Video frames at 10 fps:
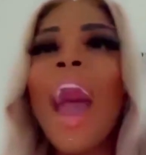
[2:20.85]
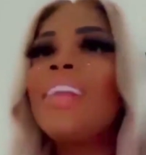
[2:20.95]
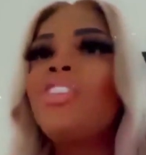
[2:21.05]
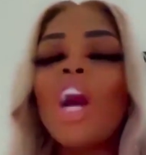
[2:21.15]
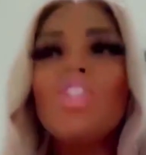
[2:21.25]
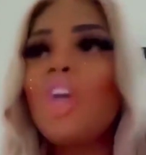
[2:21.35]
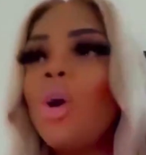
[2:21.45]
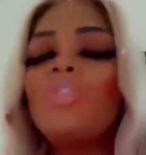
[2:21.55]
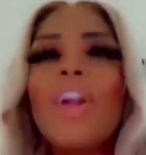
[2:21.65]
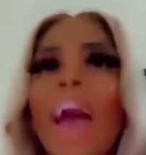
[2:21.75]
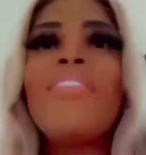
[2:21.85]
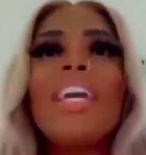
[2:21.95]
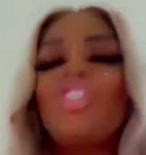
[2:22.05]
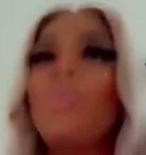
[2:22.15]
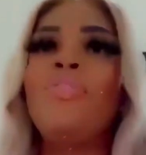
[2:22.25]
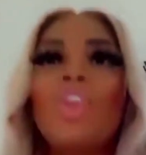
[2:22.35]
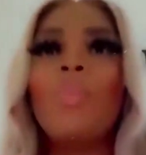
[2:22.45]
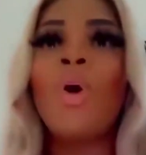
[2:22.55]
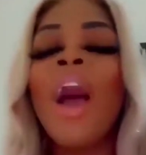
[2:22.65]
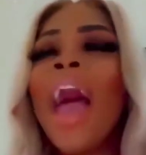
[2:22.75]
I done told you I don't have an issue with you
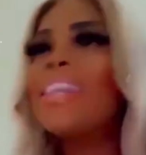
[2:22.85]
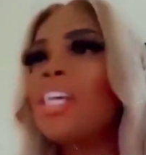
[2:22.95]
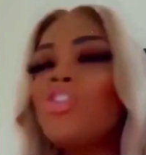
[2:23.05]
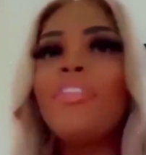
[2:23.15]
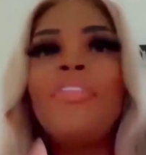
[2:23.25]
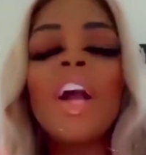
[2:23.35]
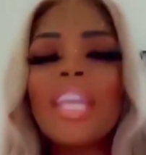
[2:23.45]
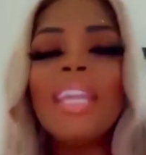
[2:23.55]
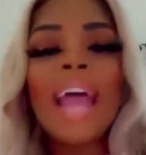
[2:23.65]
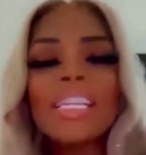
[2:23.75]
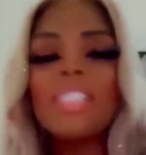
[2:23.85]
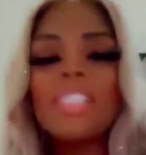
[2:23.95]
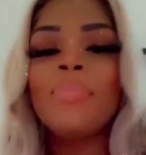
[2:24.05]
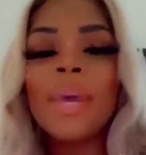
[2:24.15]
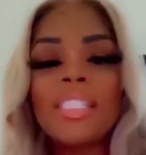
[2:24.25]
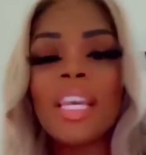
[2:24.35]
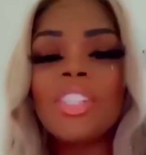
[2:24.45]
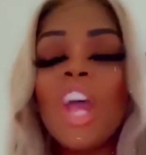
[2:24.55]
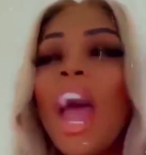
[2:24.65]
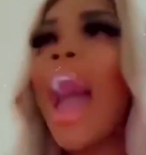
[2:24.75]
no more. I sent you a fucking nice
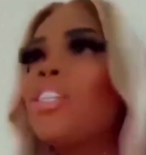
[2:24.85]
message.